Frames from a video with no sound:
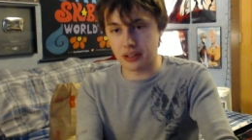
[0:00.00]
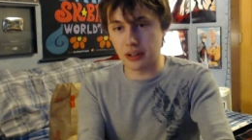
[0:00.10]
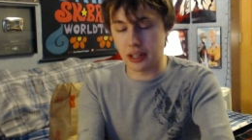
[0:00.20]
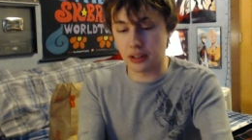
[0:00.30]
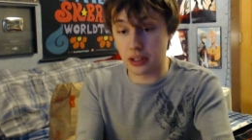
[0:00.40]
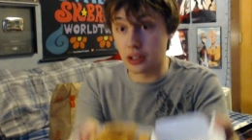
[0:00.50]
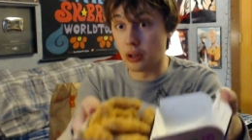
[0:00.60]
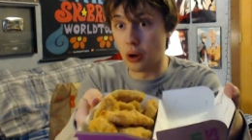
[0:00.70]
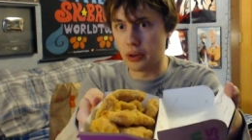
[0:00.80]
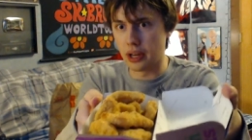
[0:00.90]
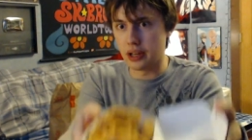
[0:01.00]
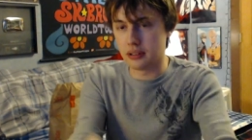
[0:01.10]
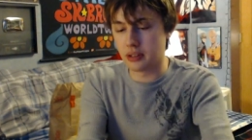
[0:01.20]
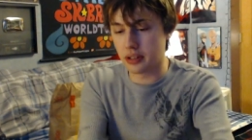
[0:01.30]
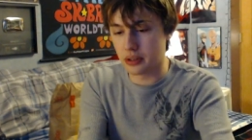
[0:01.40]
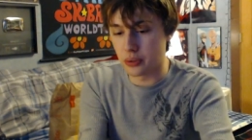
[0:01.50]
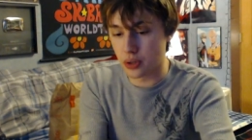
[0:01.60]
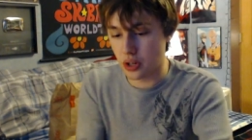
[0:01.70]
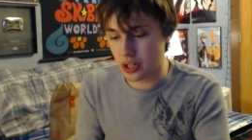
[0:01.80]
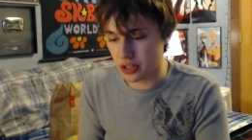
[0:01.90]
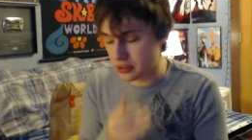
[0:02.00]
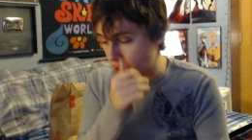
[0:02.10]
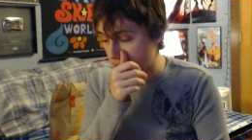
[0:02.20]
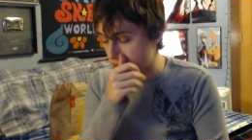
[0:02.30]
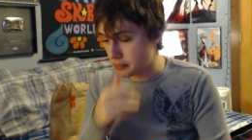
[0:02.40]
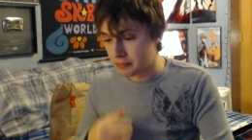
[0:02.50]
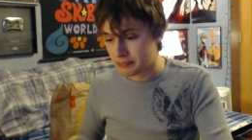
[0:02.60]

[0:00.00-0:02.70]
Oh yeah, look at the oh yeah, look at the nutritious nuggets.